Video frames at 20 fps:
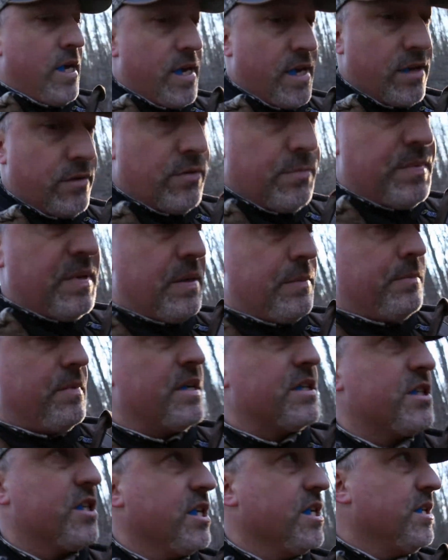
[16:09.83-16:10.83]
And it would be a
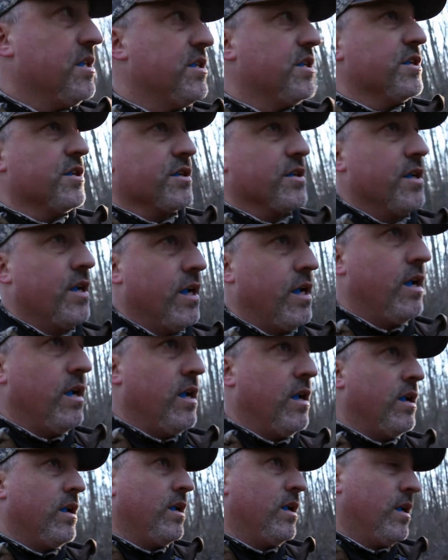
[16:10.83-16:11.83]
much easier
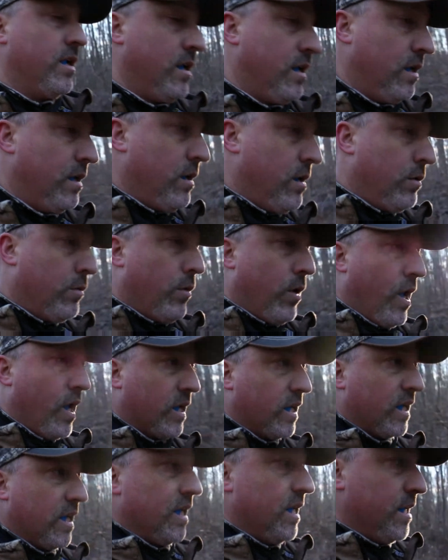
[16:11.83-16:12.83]

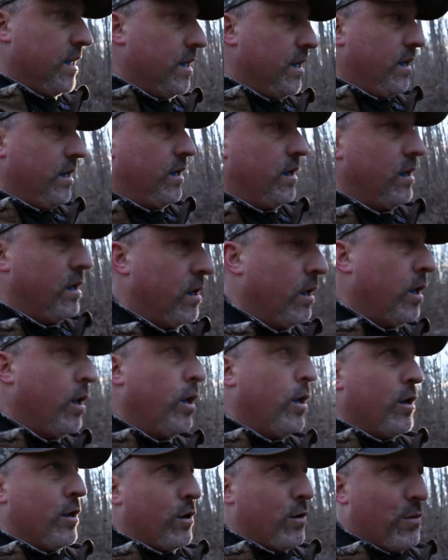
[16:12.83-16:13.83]
walk in,
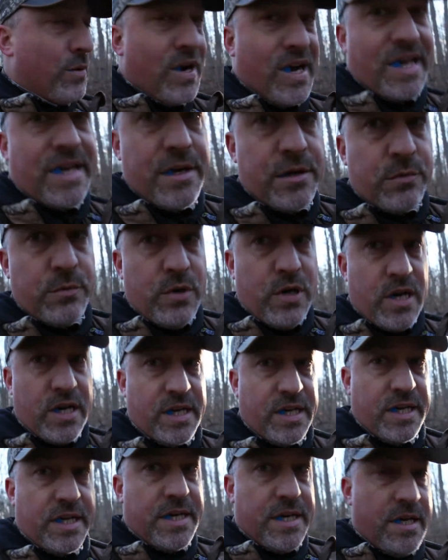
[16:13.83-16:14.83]
quieter
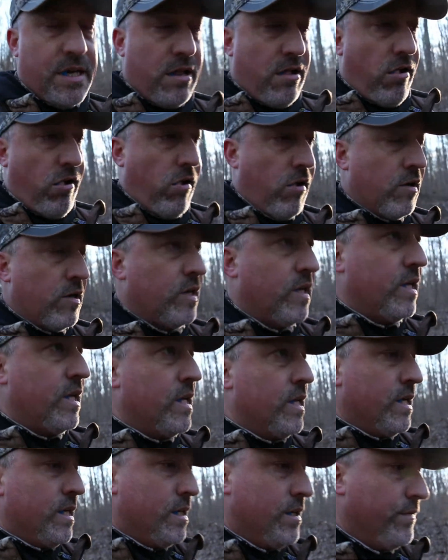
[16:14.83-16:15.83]
walk in
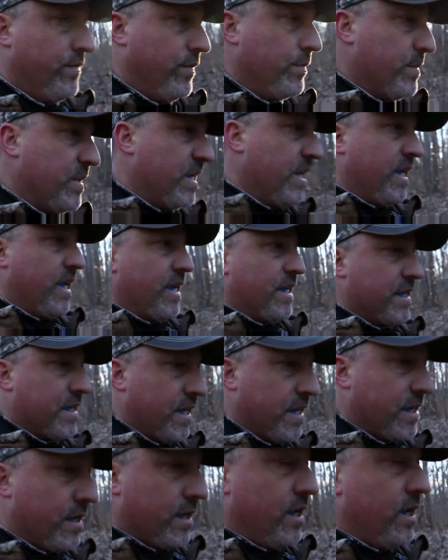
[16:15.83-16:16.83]
for me to get
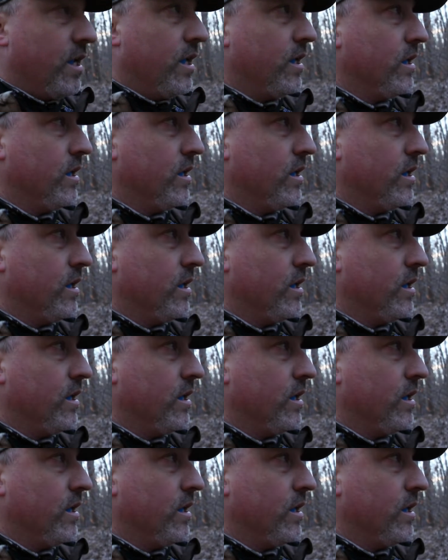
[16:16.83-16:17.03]
there.